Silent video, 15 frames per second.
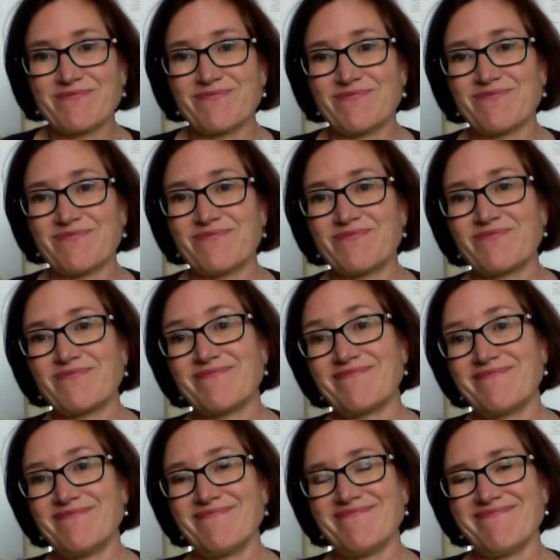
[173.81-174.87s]

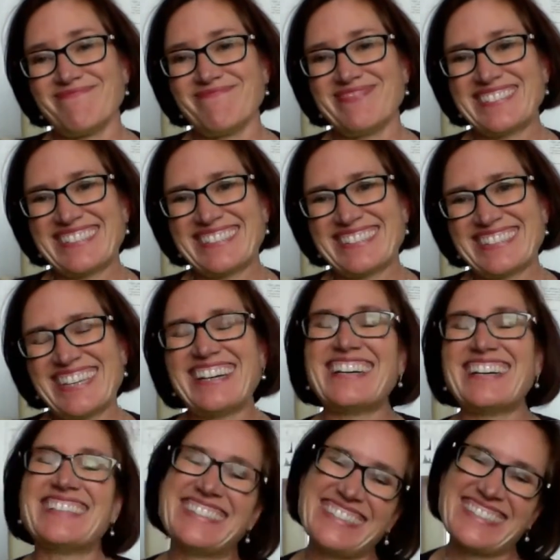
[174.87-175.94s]

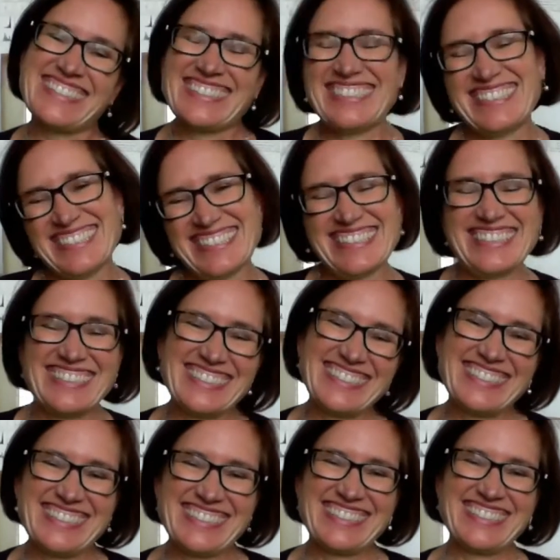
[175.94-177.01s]

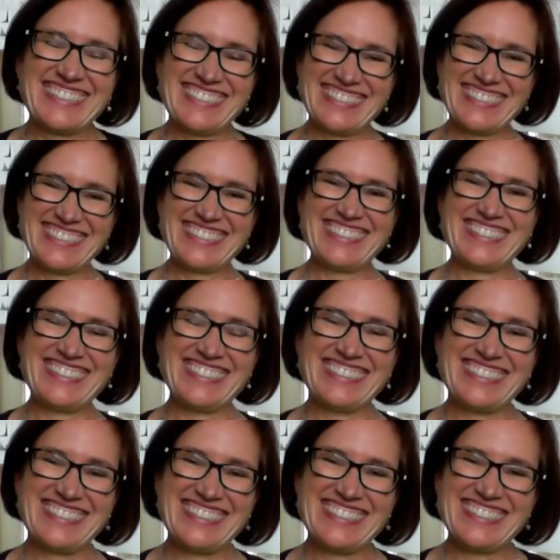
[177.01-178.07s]

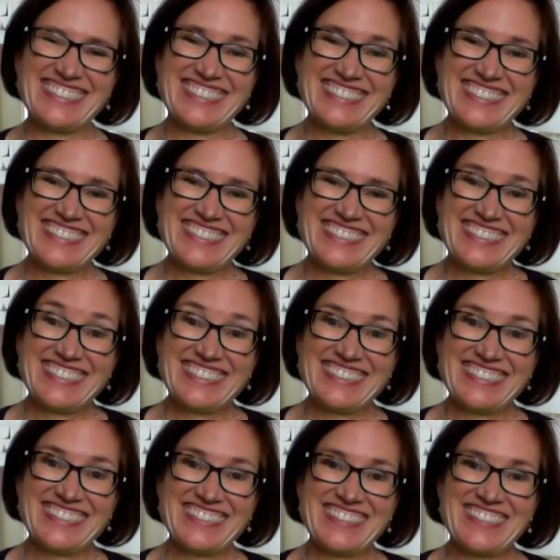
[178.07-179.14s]

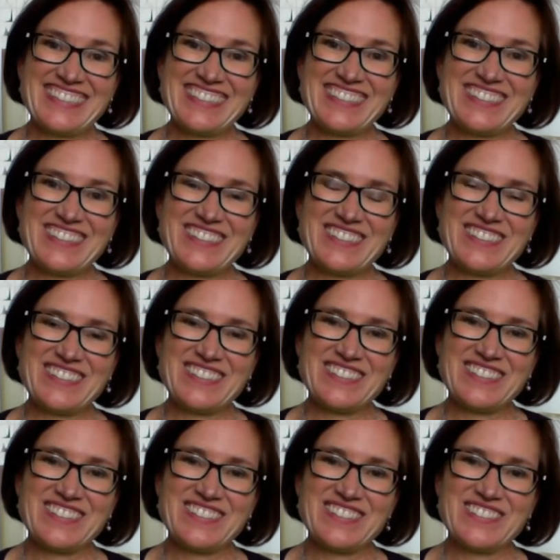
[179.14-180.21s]

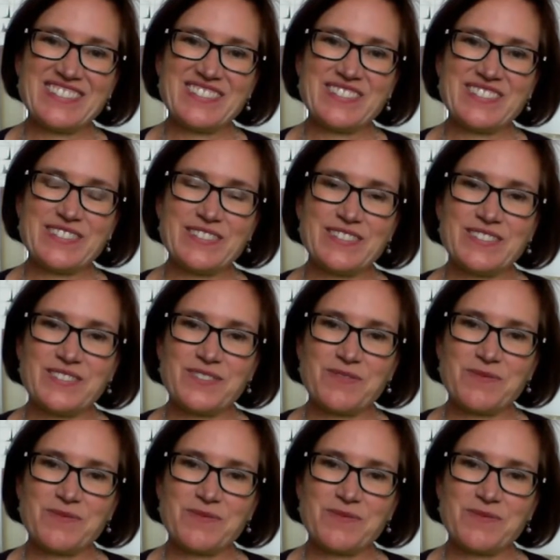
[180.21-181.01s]
(not speaking)